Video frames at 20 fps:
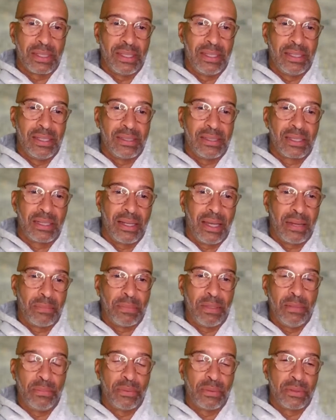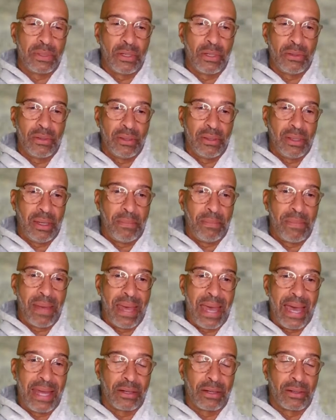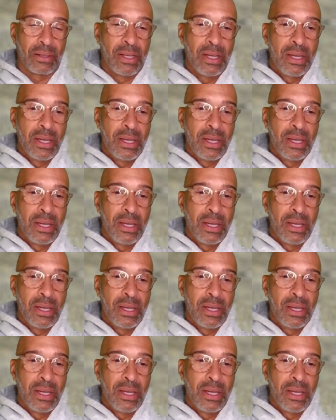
is to let people know that they matter.